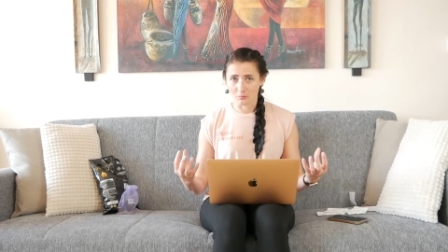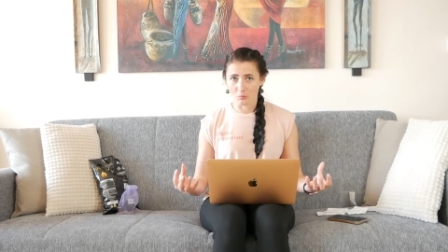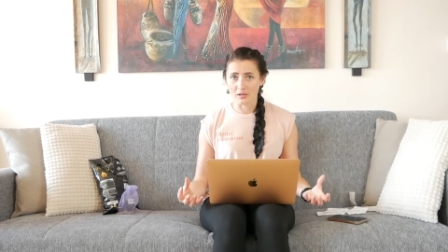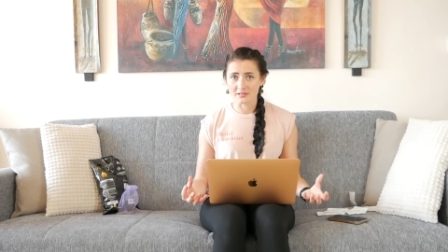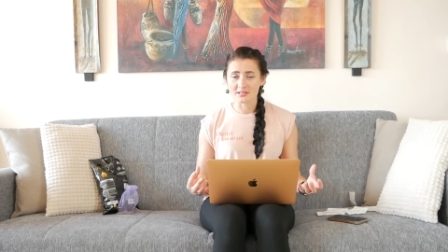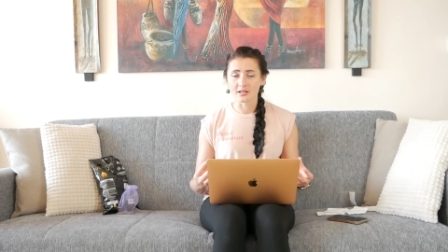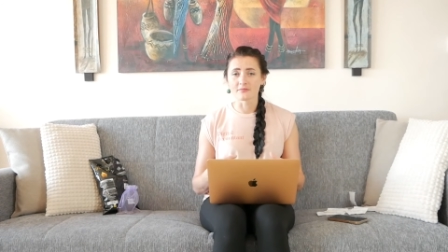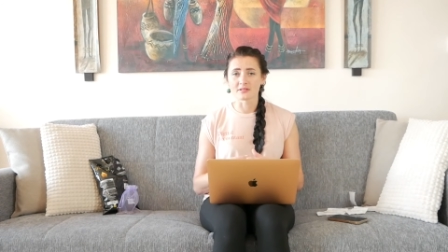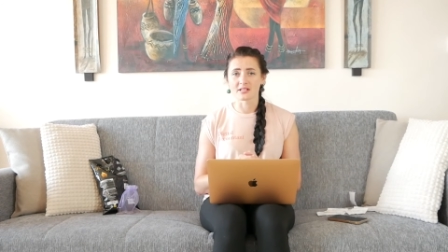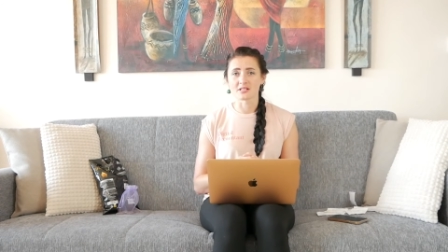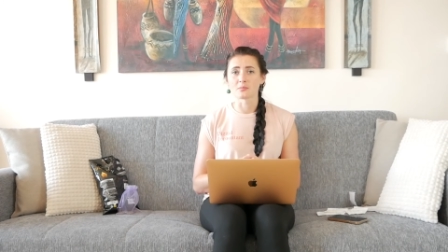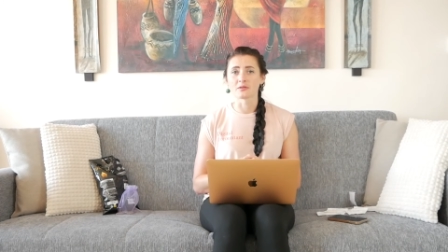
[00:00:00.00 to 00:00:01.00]
one
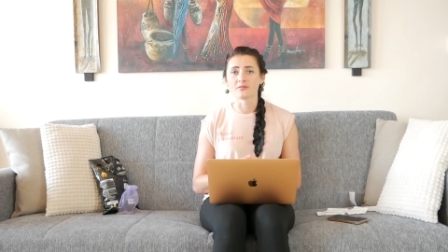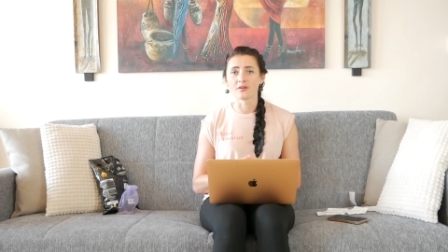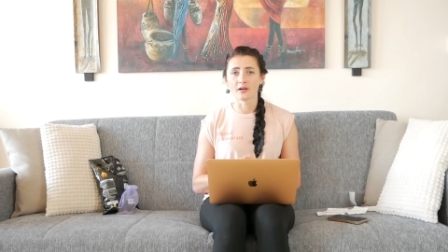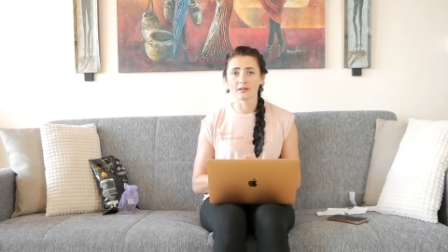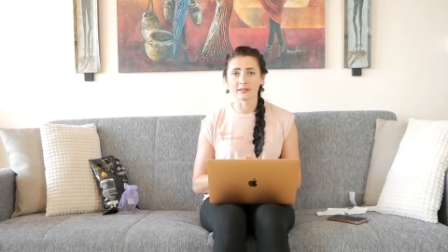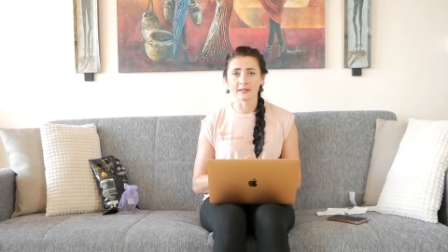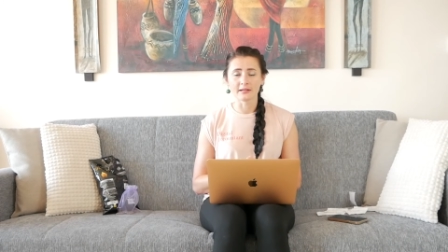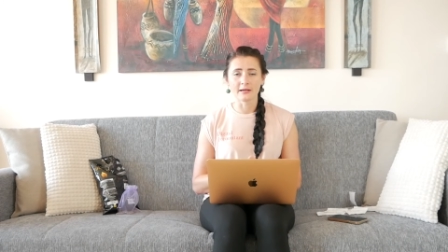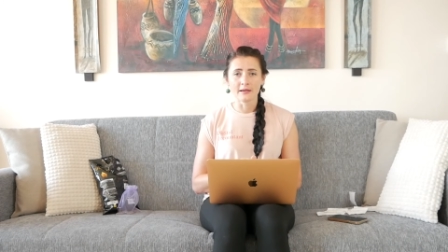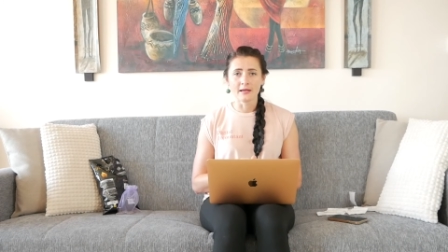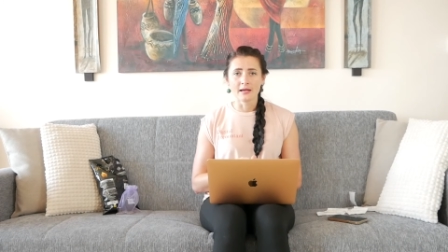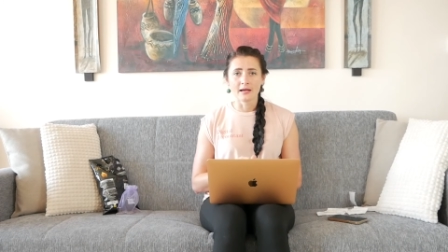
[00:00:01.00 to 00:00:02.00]
self-assessment filing,
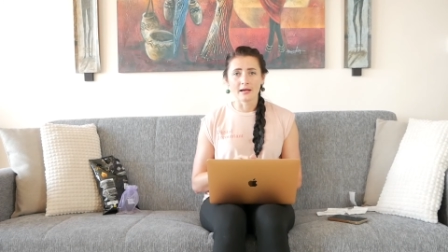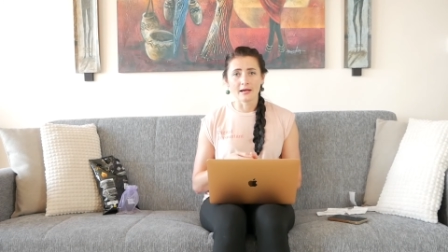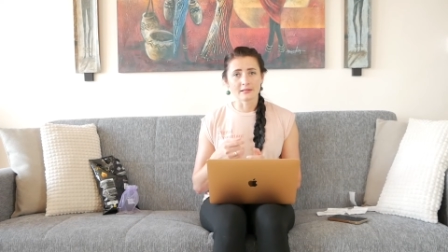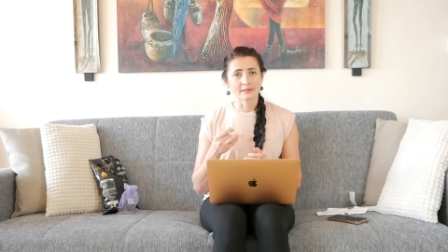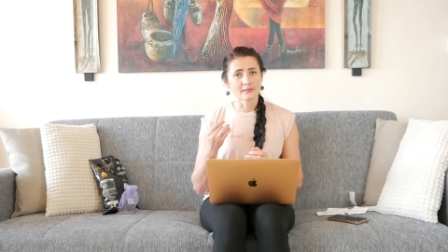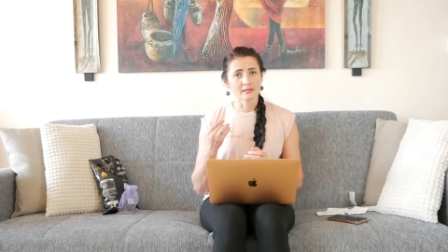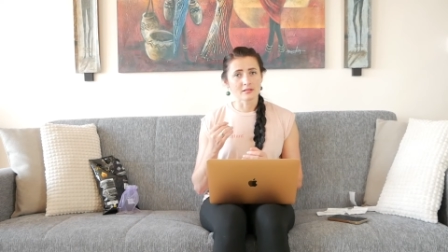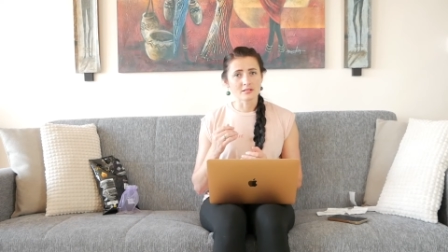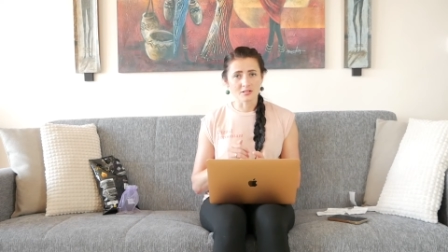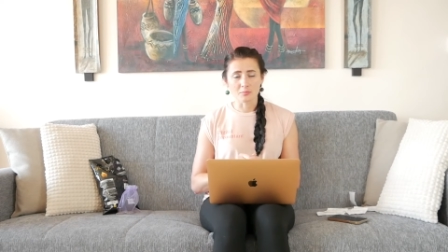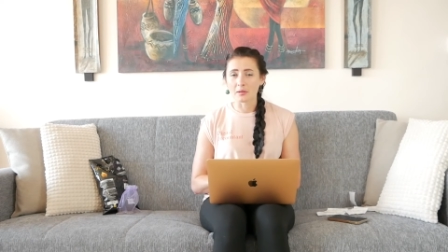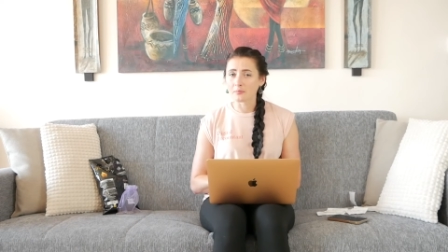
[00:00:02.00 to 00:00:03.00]
and
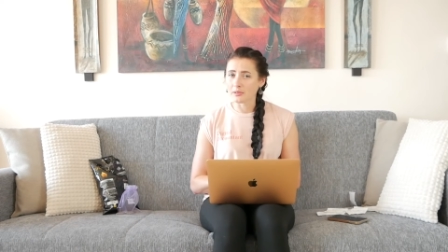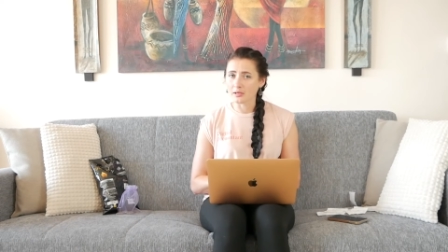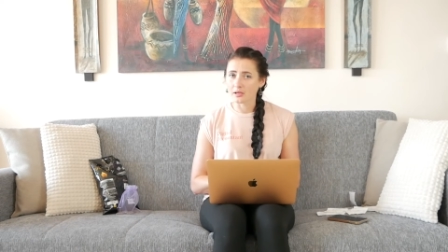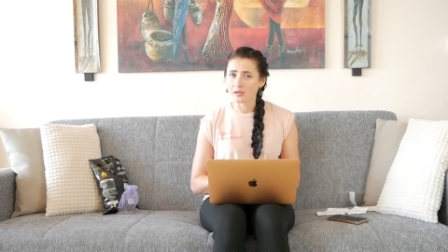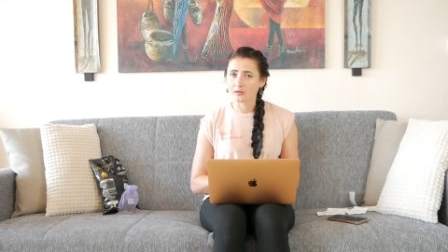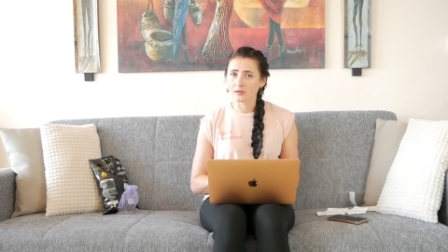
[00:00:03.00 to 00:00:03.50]
that might be